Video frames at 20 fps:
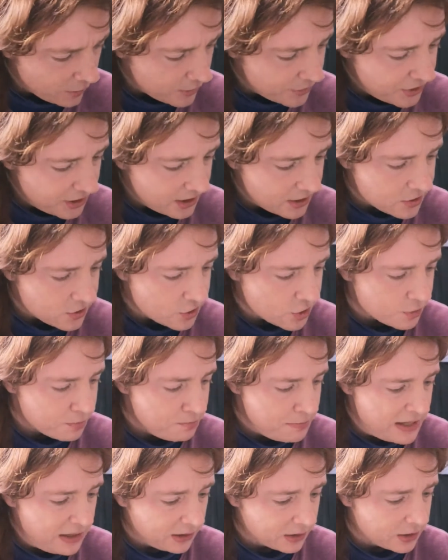No, I think it's
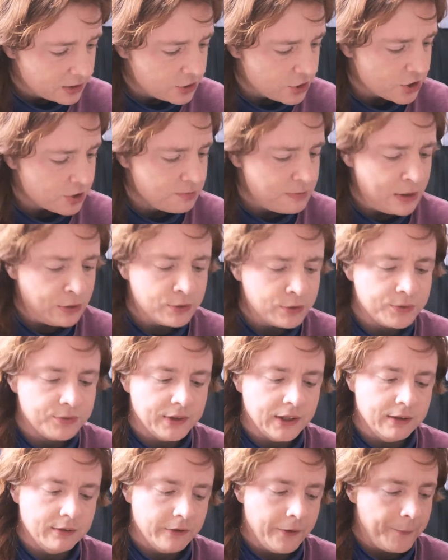just milk, just milk
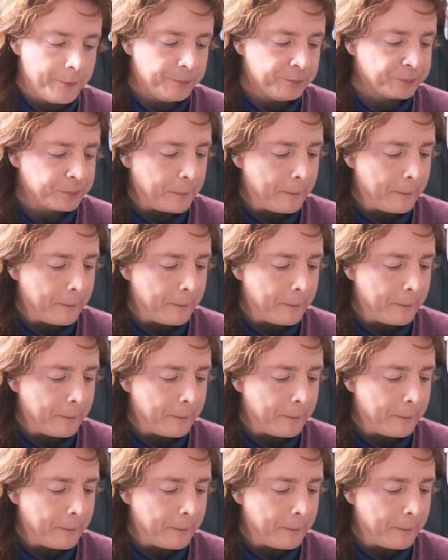flavour.